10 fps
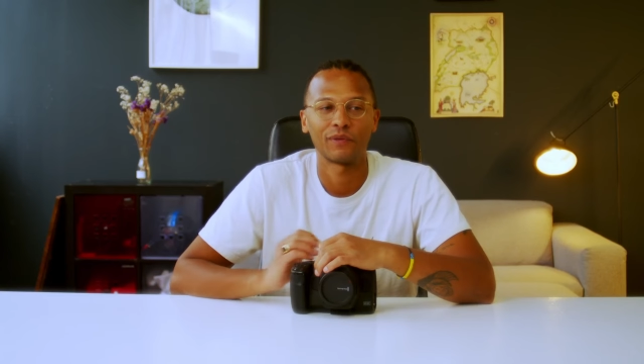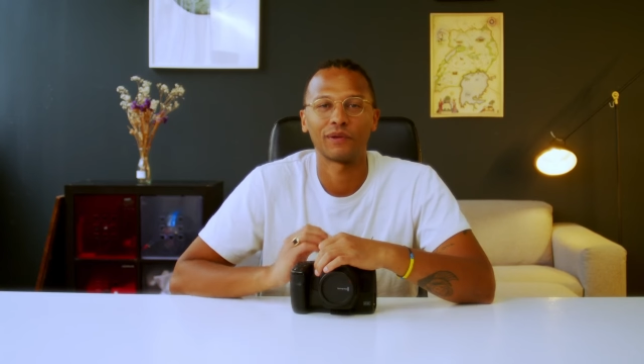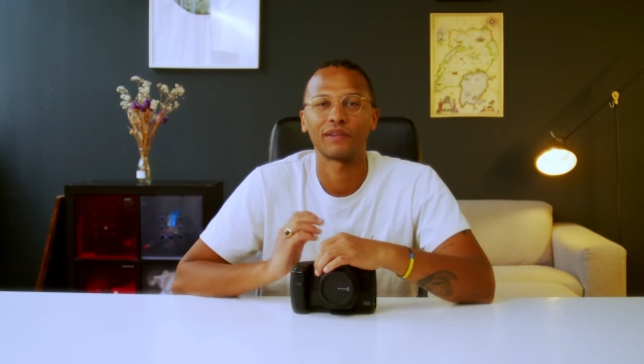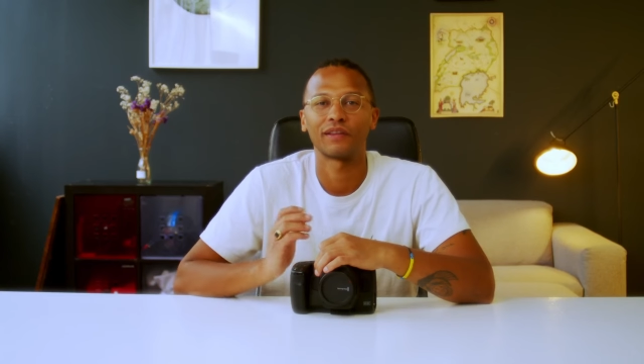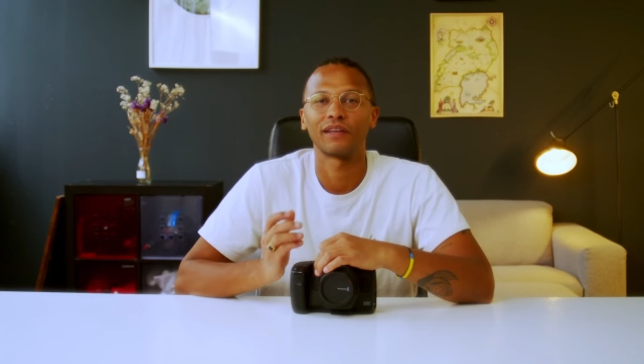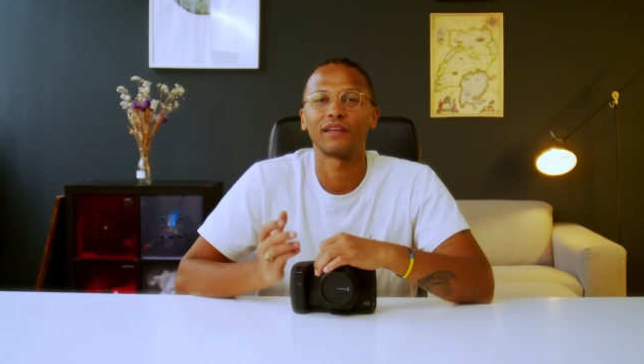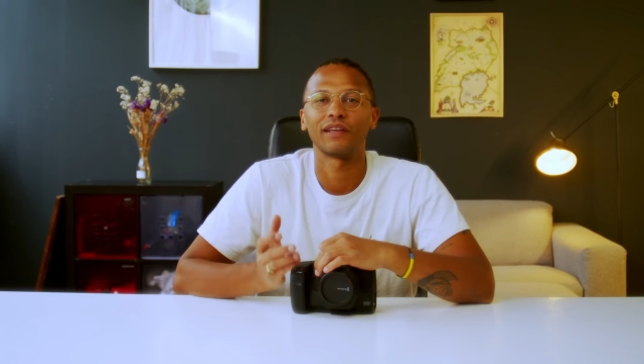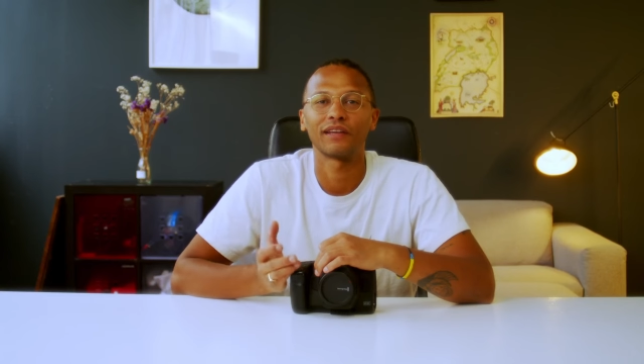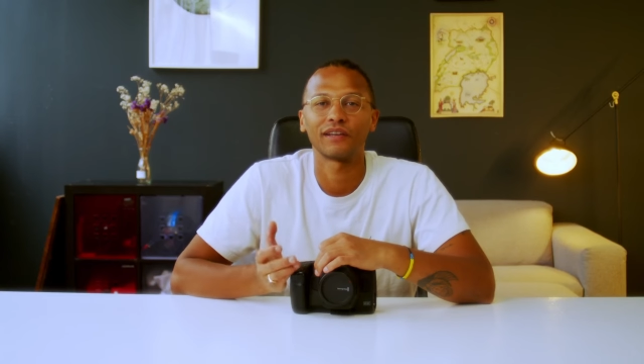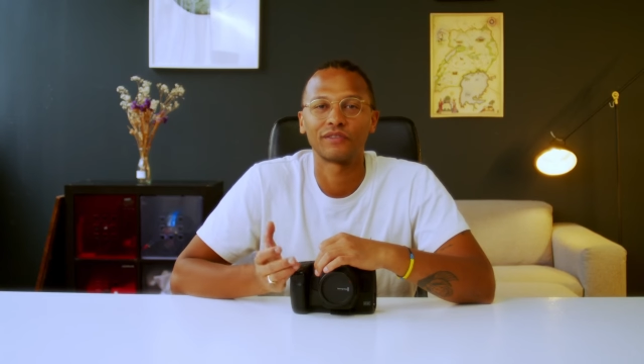want the
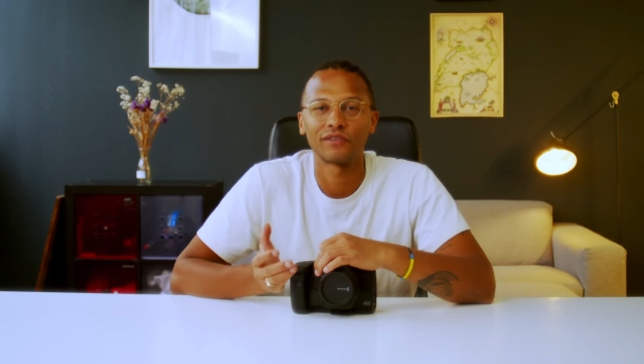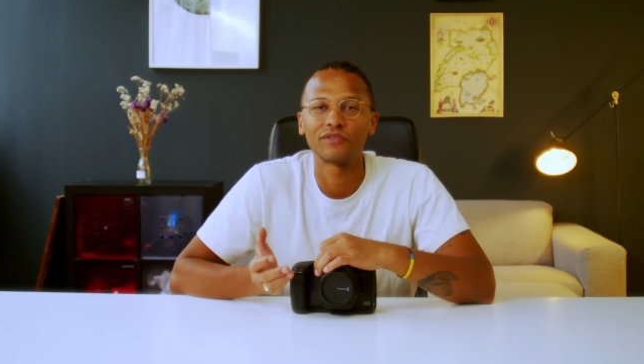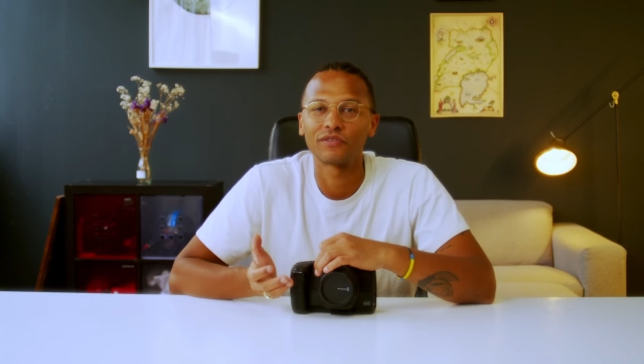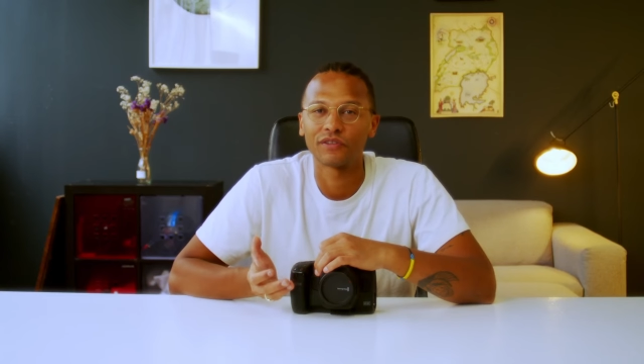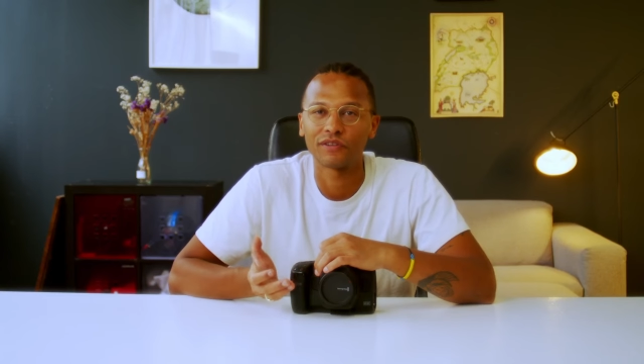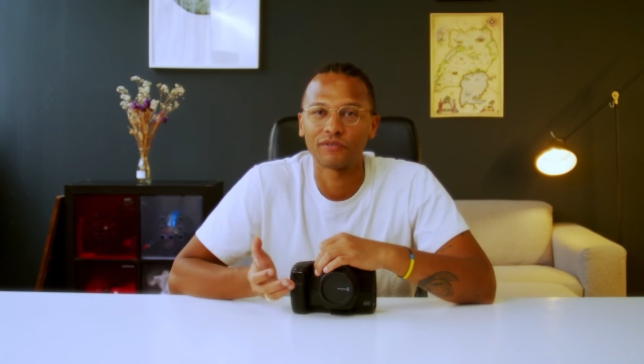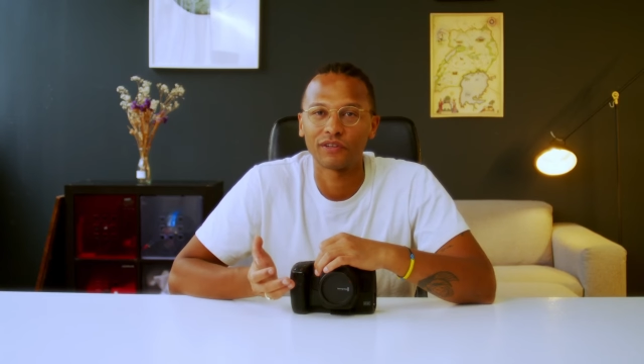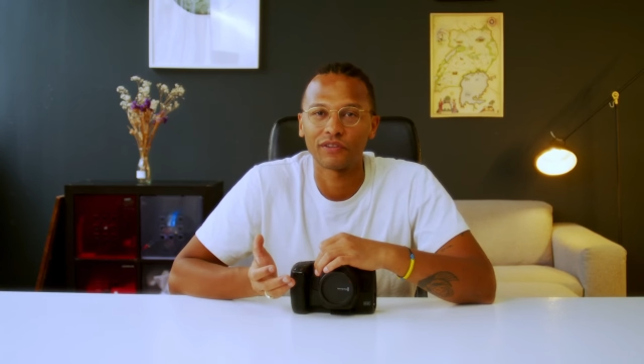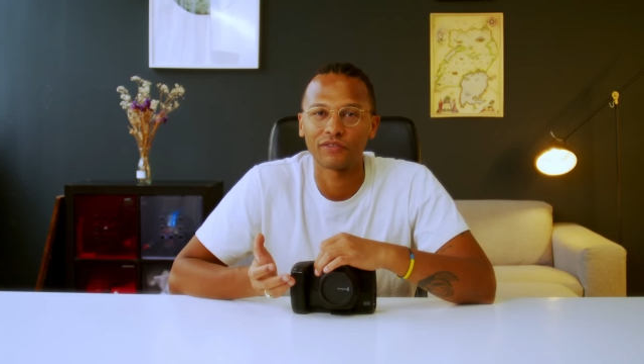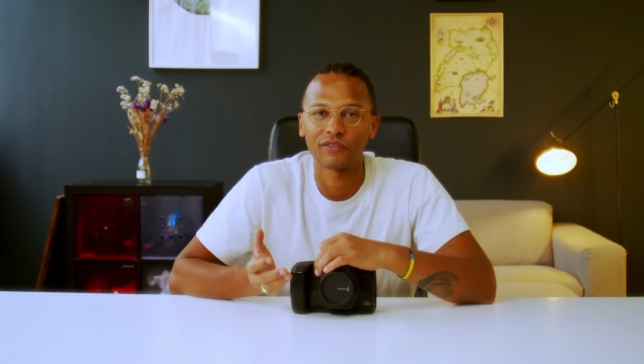gear to serve
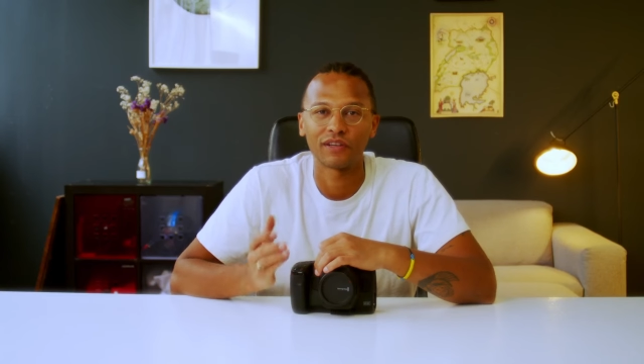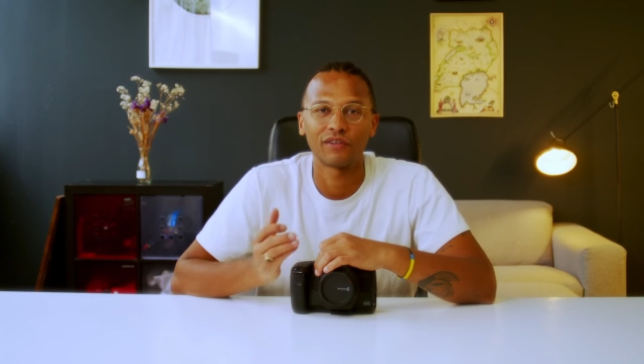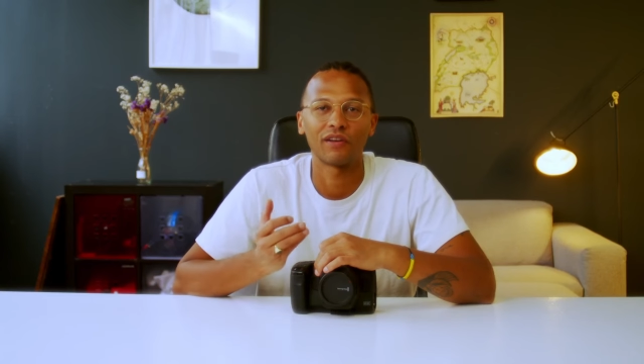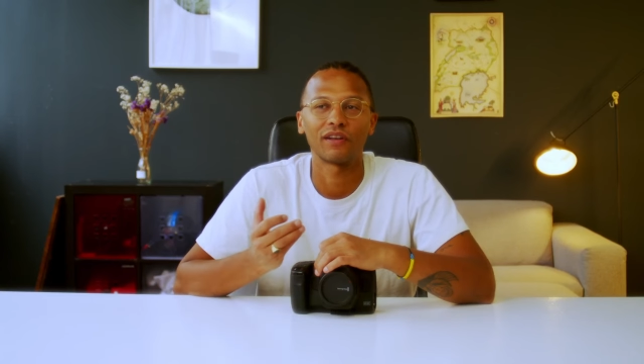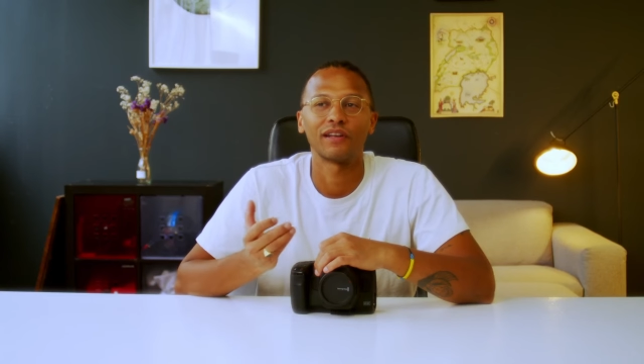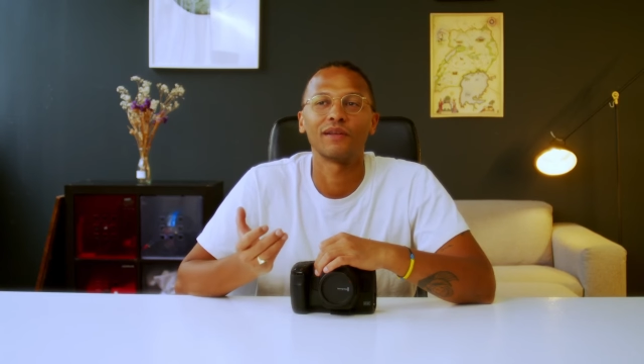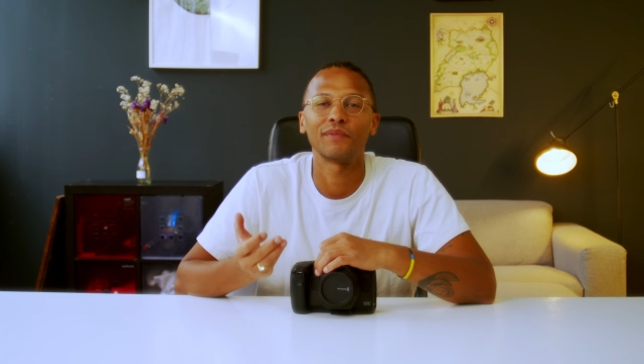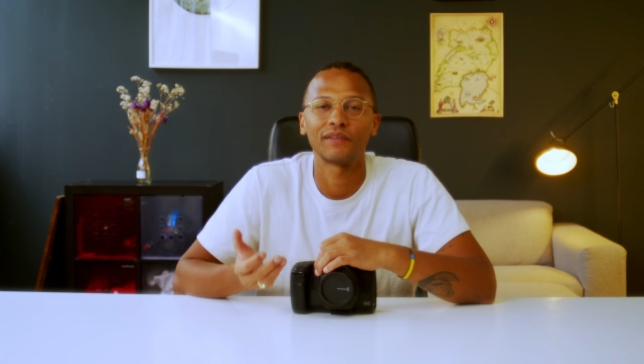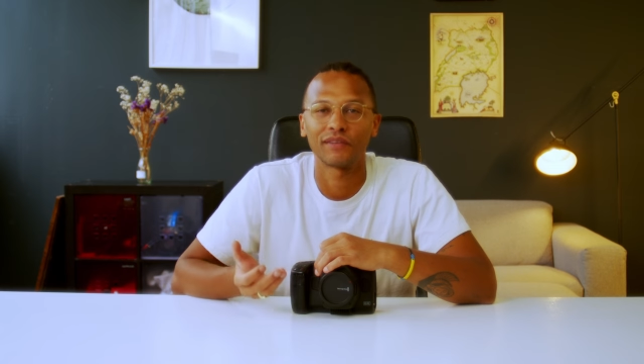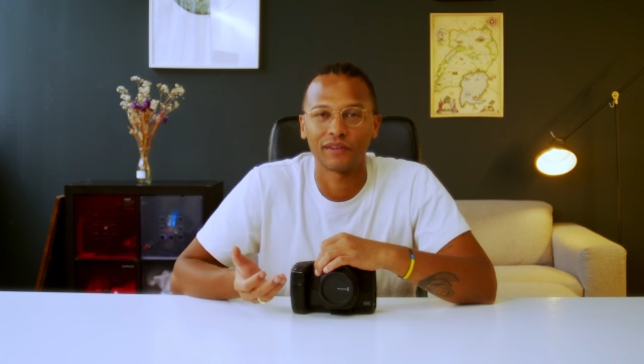us and not
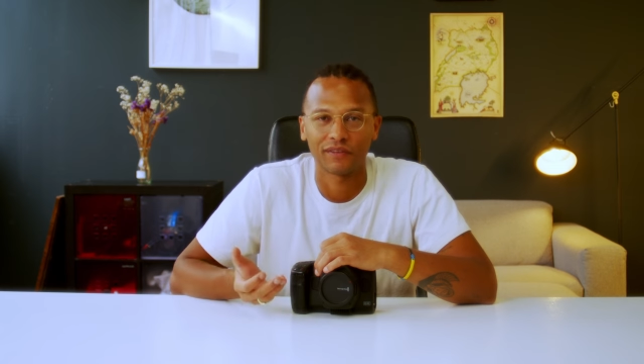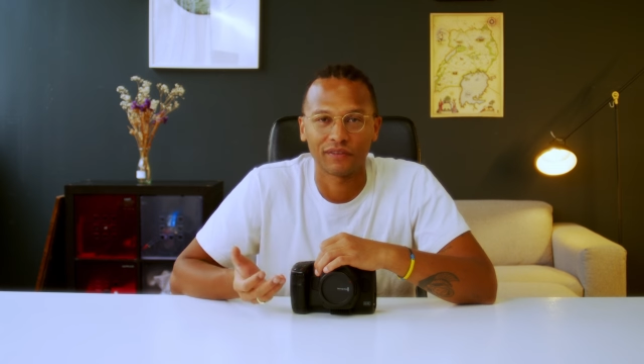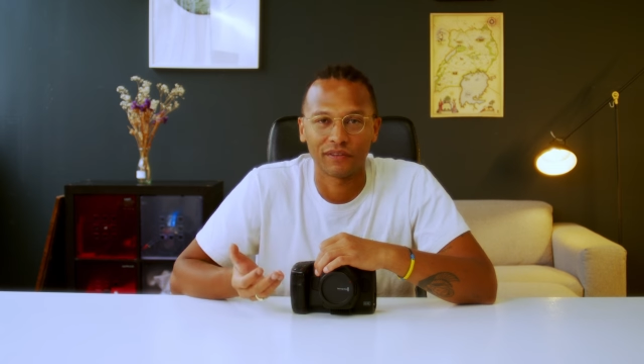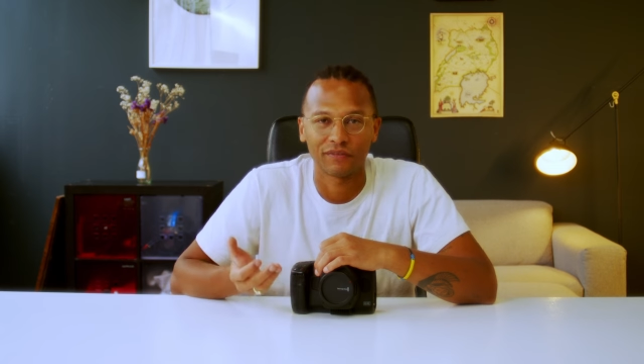limit us.